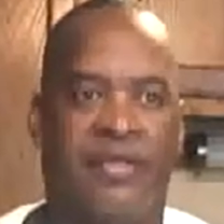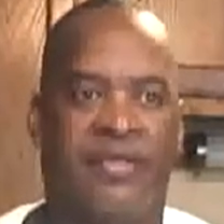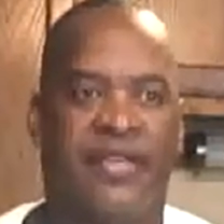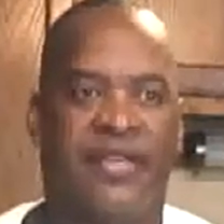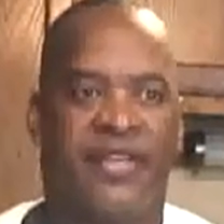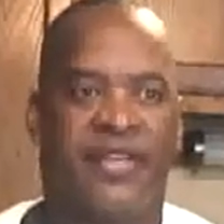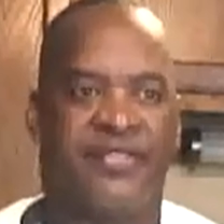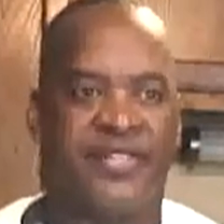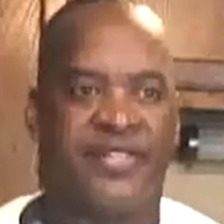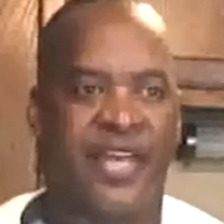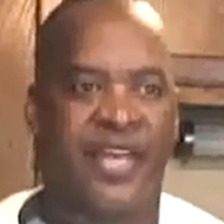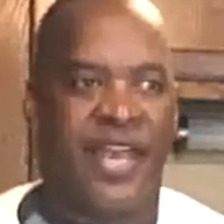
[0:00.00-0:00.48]

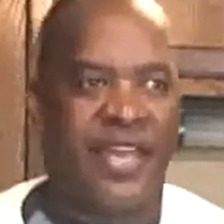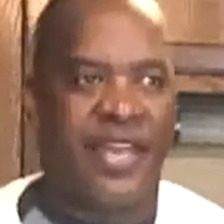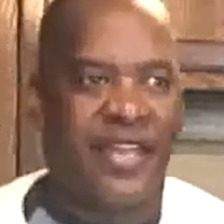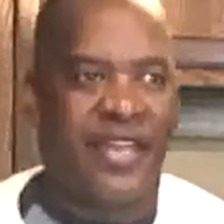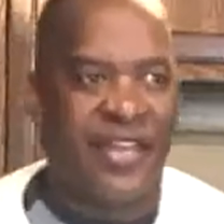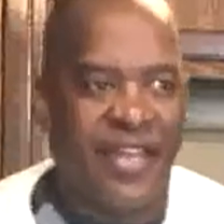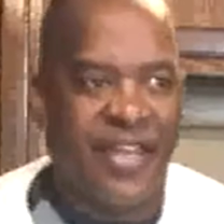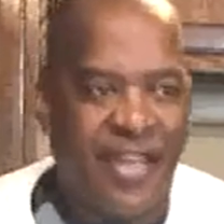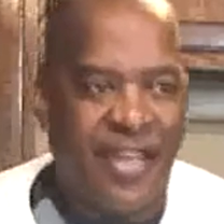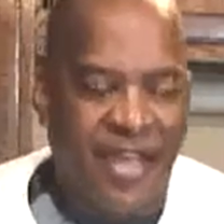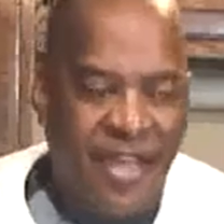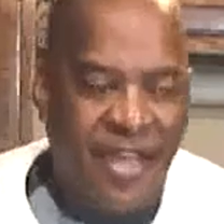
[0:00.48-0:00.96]
they say,
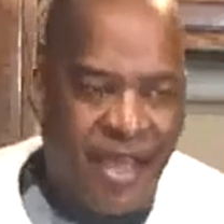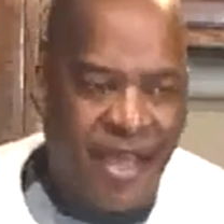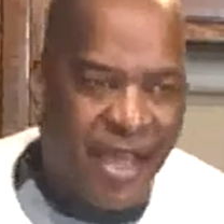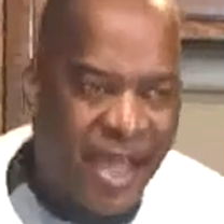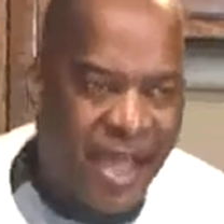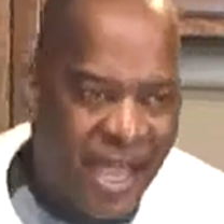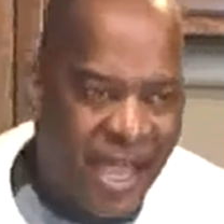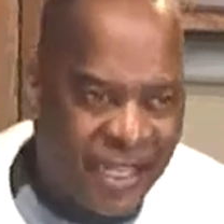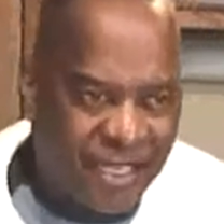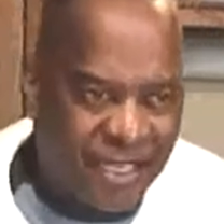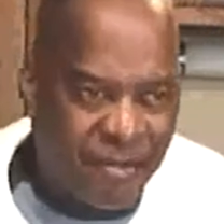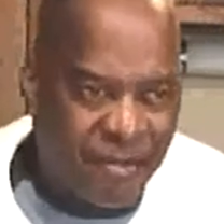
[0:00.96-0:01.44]

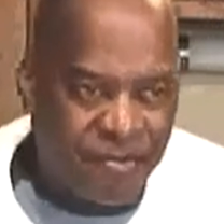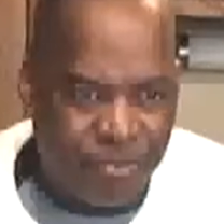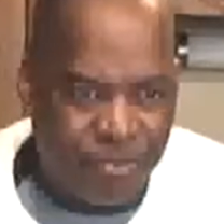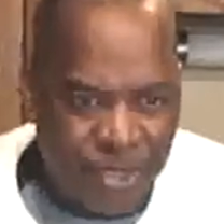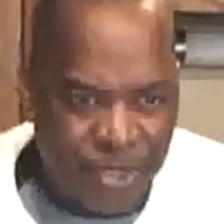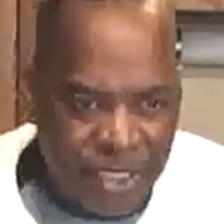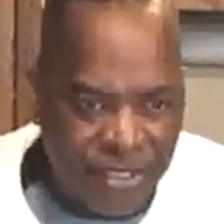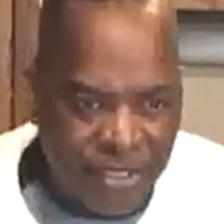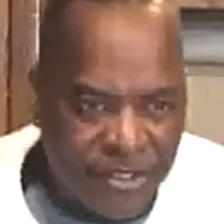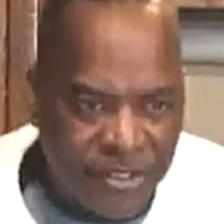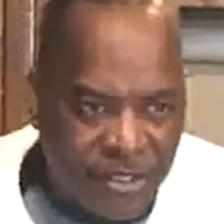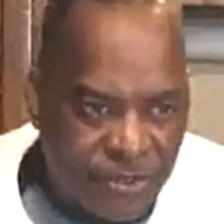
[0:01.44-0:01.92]
I can
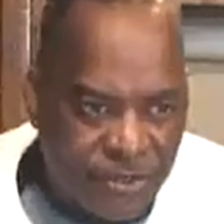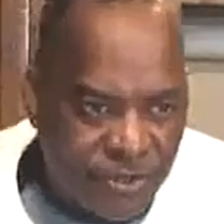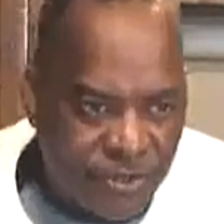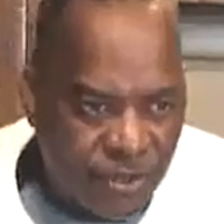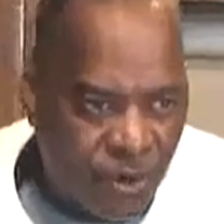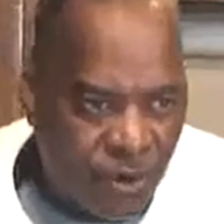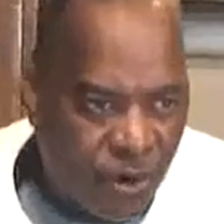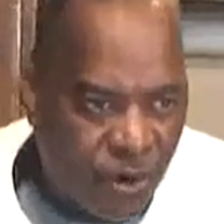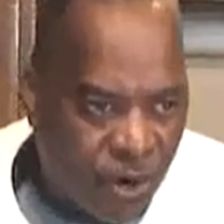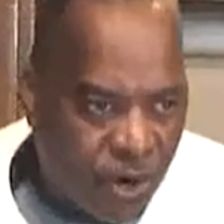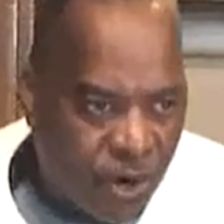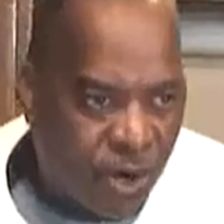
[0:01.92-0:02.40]
beat this
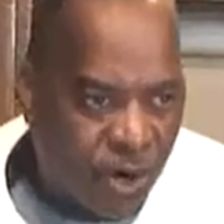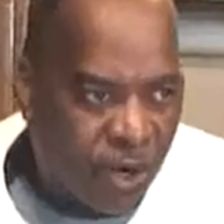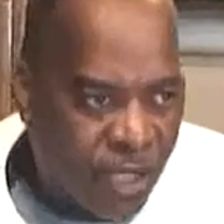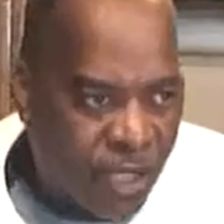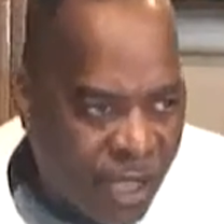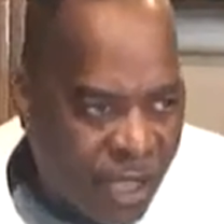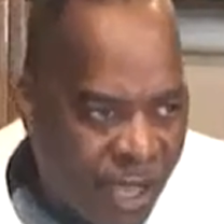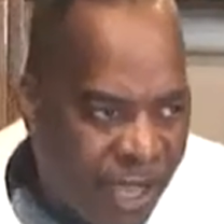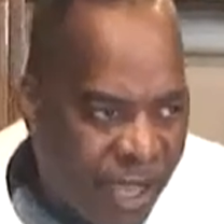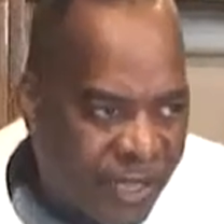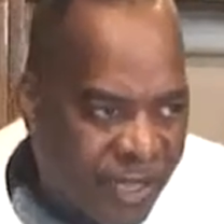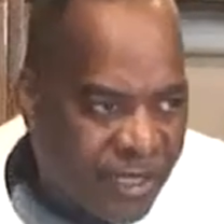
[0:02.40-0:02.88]
car.
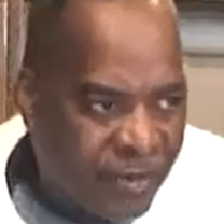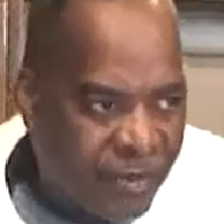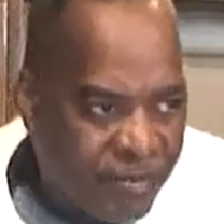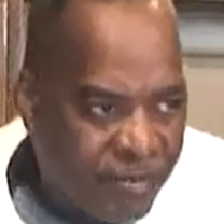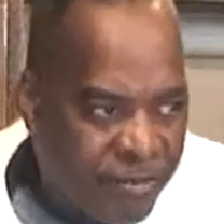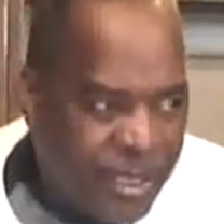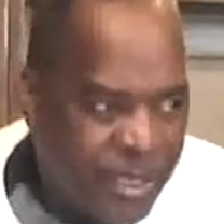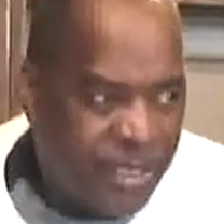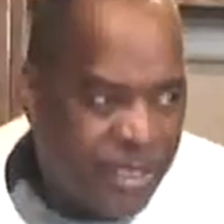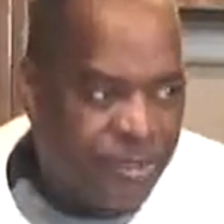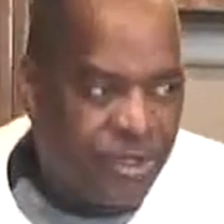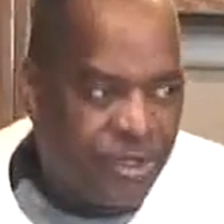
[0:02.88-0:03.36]
I can
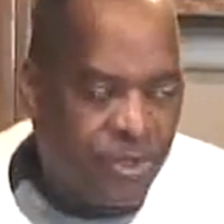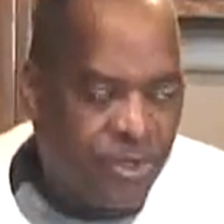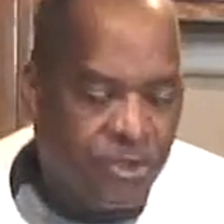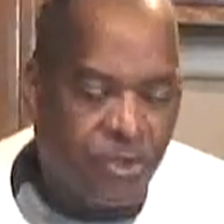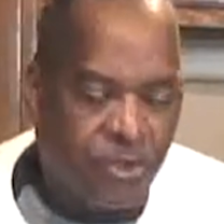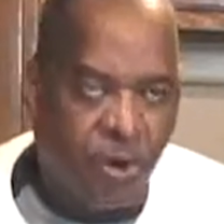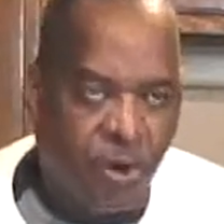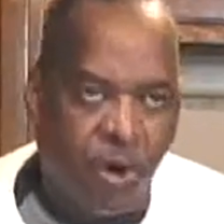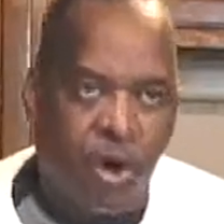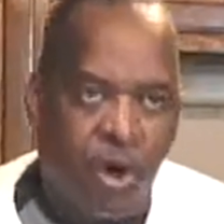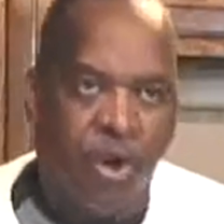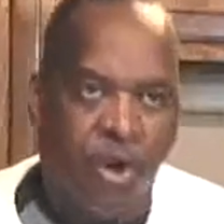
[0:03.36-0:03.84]
beat this
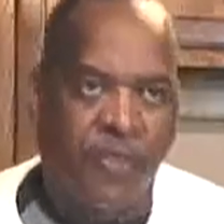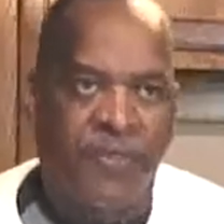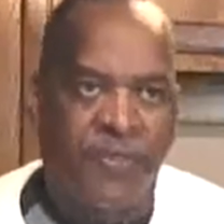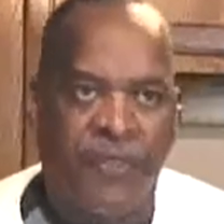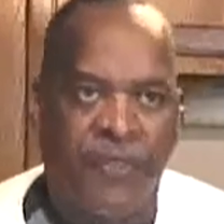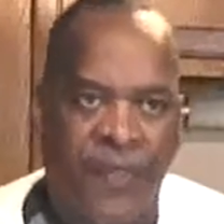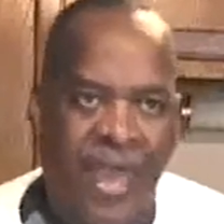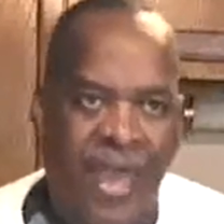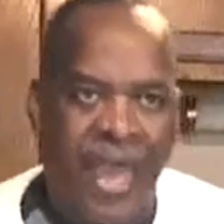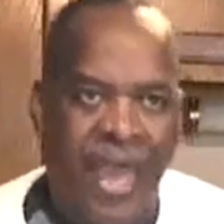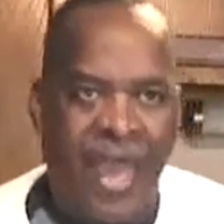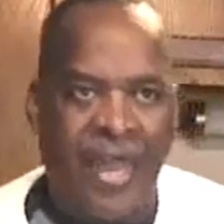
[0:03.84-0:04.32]
car.
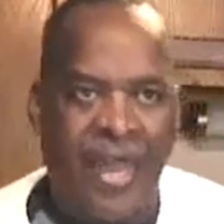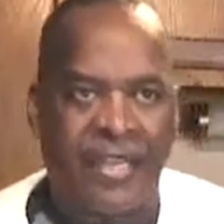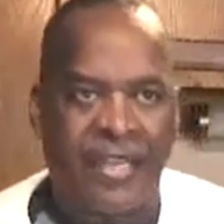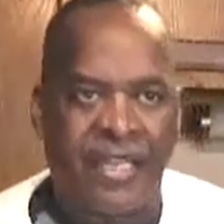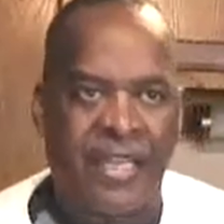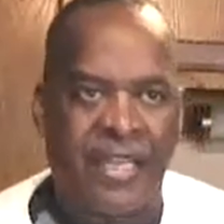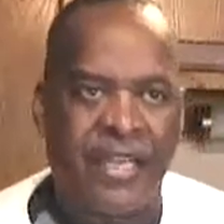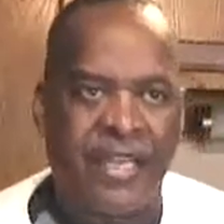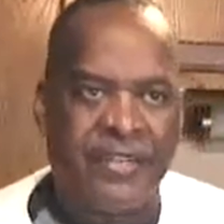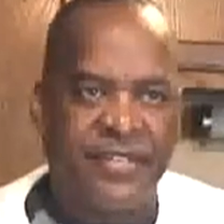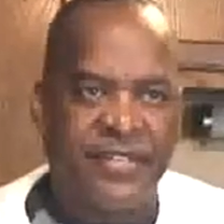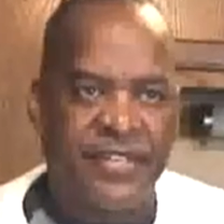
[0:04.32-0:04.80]
That
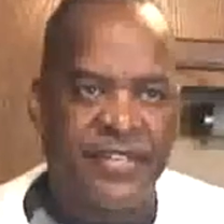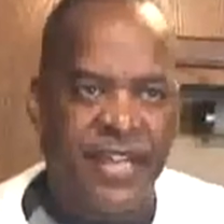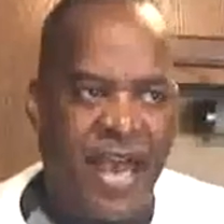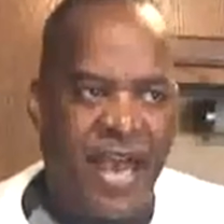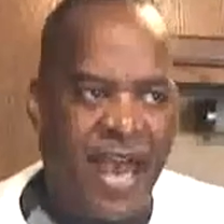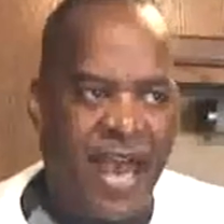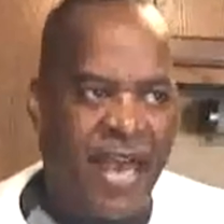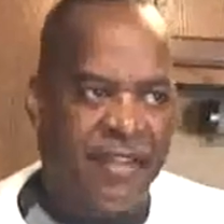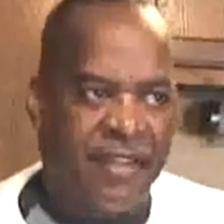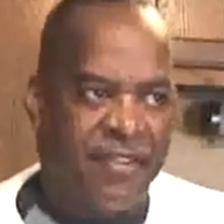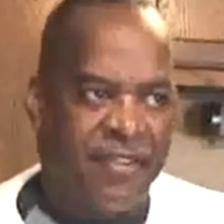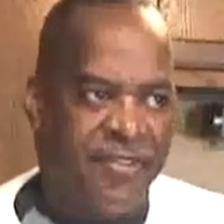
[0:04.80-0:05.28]
is
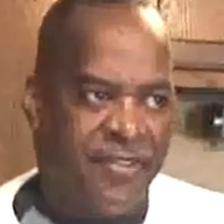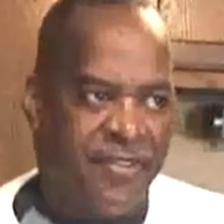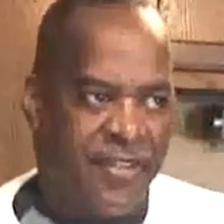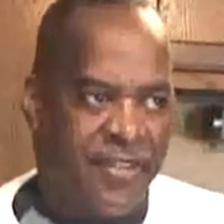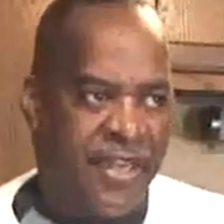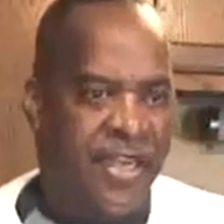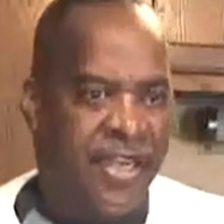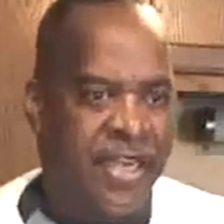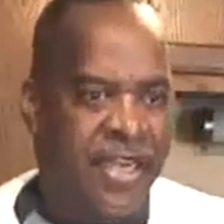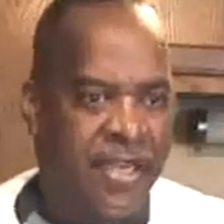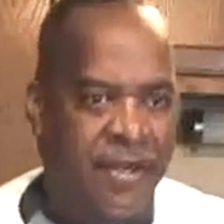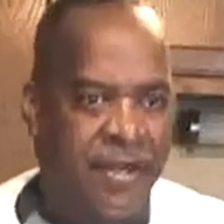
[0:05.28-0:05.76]
not
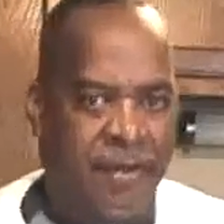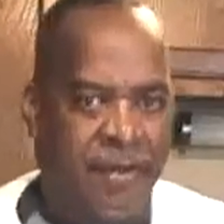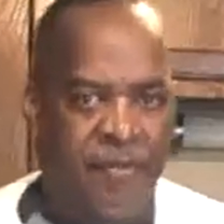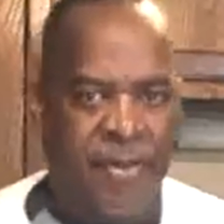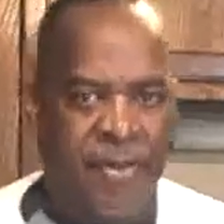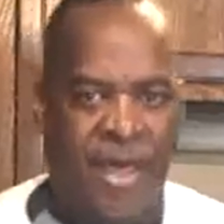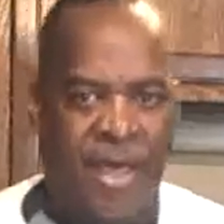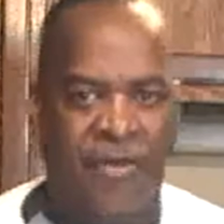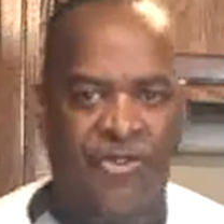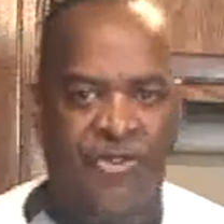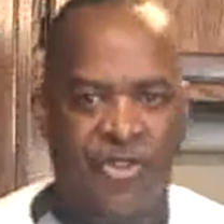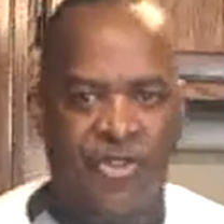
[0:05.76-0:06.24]
thinking
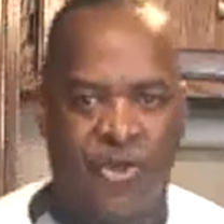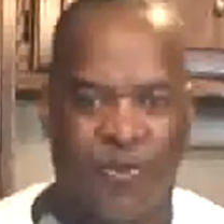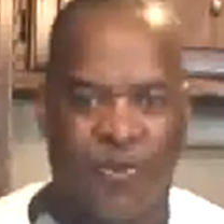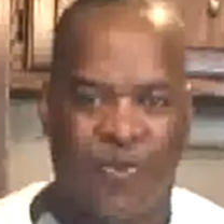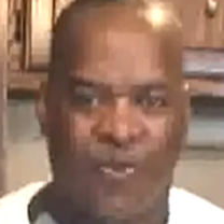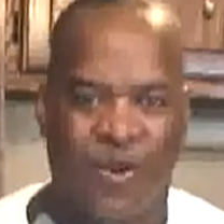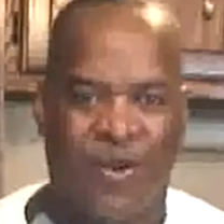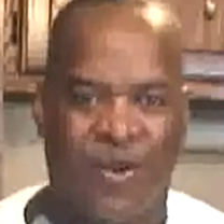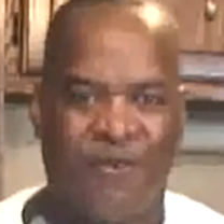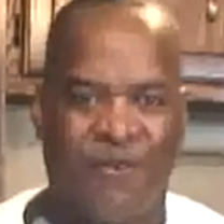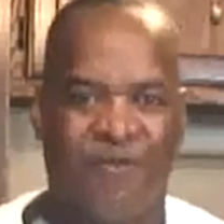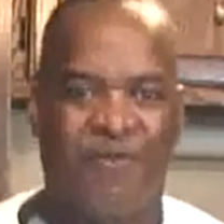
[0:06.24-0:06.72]
about your
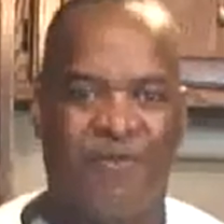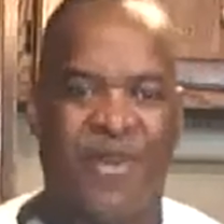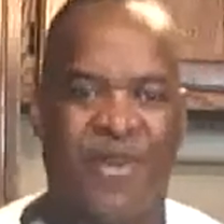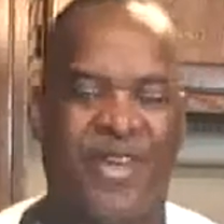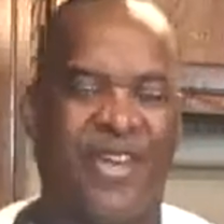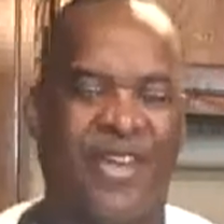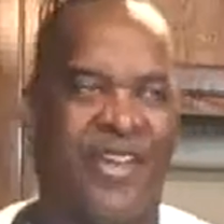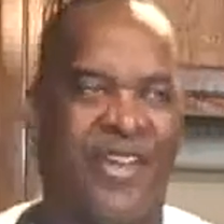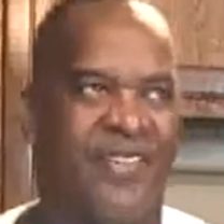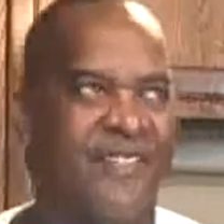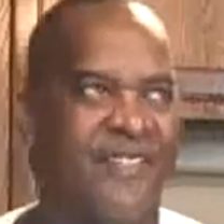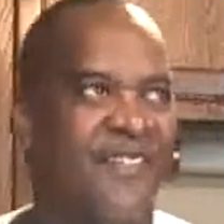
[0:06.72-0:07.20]

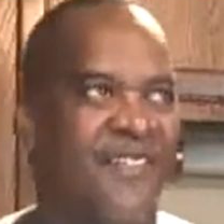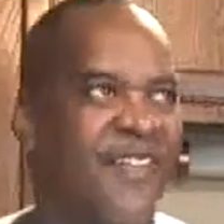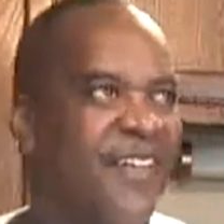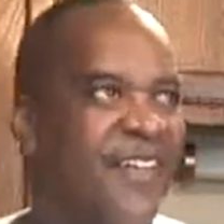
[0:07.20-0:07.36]
well-being.